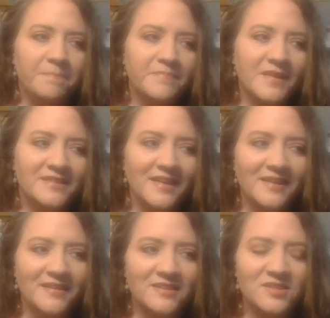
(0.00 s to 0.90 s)
it's kind of
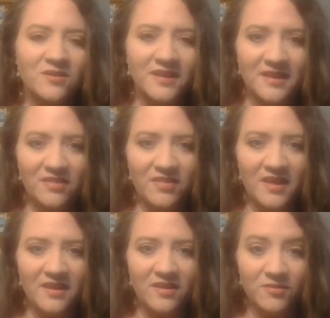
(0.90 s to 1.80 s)
like that song,
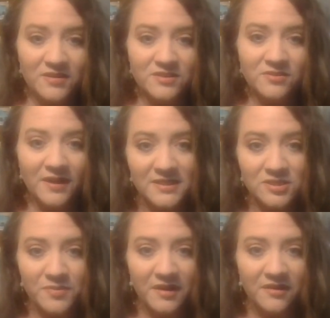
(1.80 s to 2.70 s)
anything you can do, I can
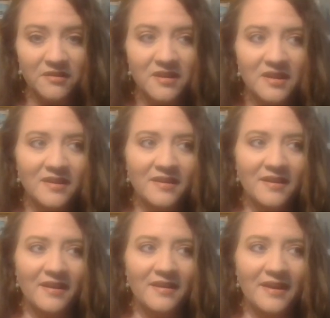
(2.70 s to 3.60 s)
do better.
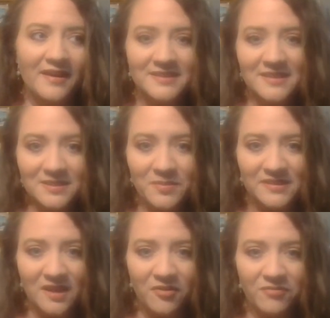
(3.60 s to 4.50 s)
I say that to
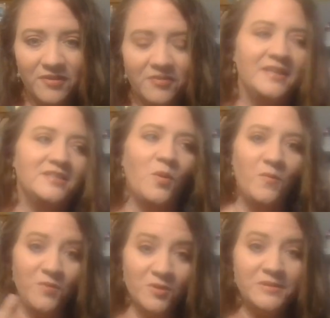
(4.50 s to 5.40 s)
myself. Okay, so
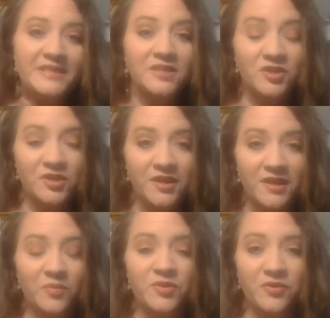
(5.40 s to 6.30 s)
if you did
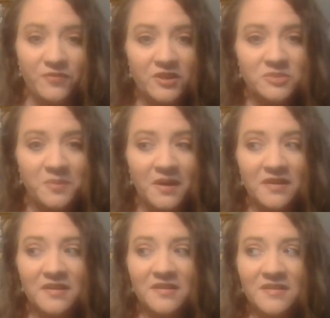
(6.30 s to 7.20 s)
good with your first
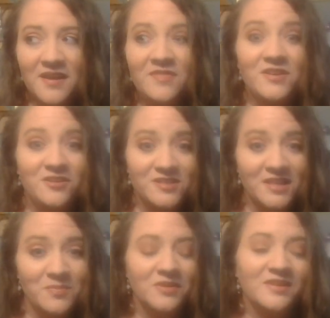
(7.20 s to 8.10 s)
book, then your
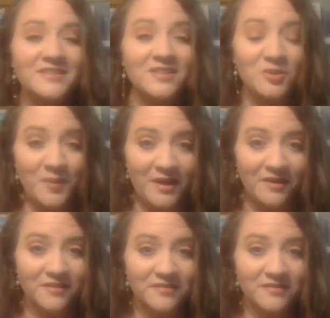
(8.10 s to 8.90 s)
second book needs to do better.